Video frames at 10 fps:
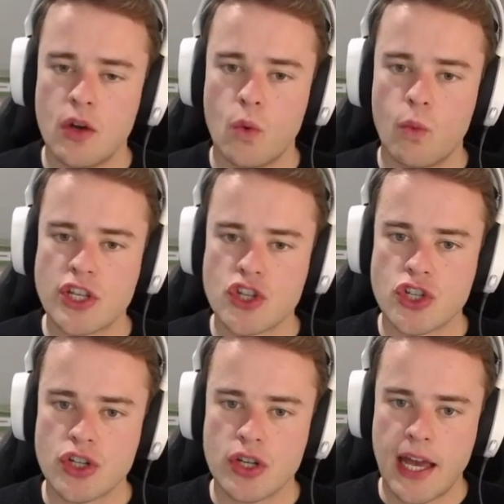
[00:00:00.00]

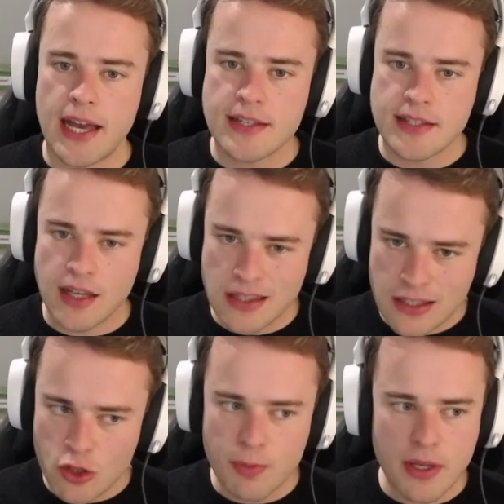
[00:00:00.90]
which has a
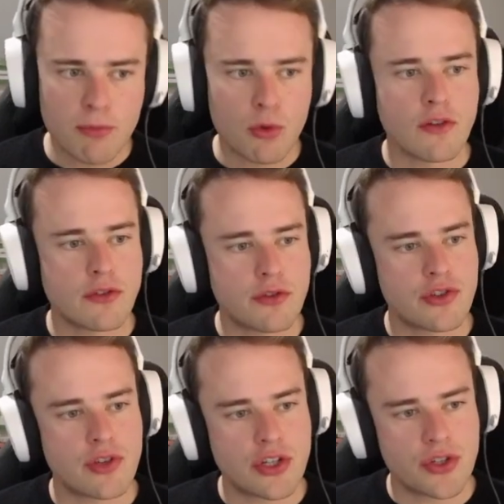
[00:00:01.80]
little bit more of a
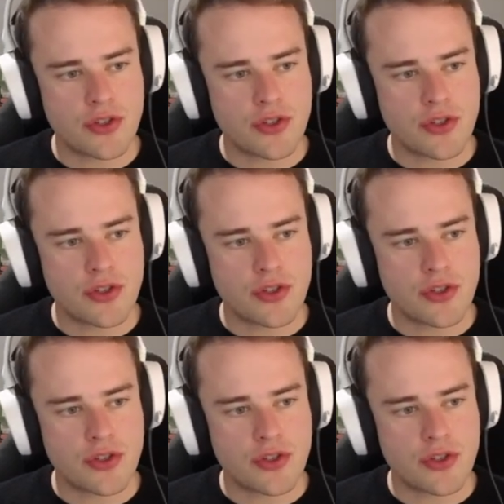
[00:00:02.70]
restriction.